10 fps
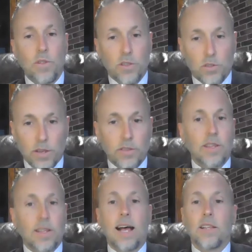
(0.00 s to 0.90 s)
the stress of
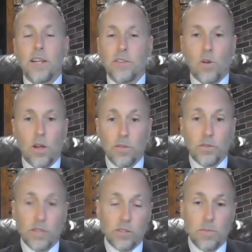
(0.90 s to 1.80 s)
the holidays, all those
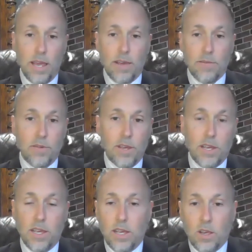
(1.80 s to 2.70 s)
things may have
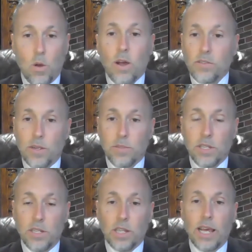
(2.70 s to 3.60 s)
caused them to
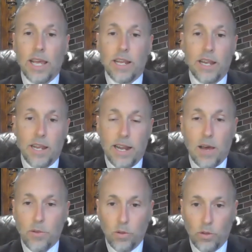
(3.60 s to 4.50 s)
delay, and now
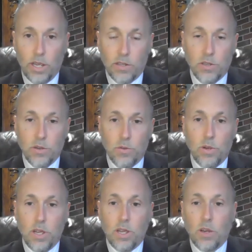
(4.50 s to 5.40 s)
they're looking to
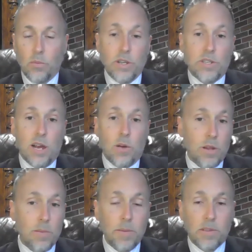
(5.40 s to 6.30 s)
reach out and
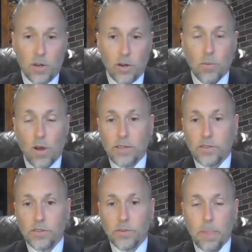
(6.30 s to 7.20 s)
maybe start a
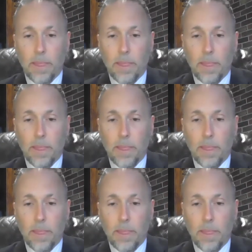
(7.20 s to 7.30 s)
process.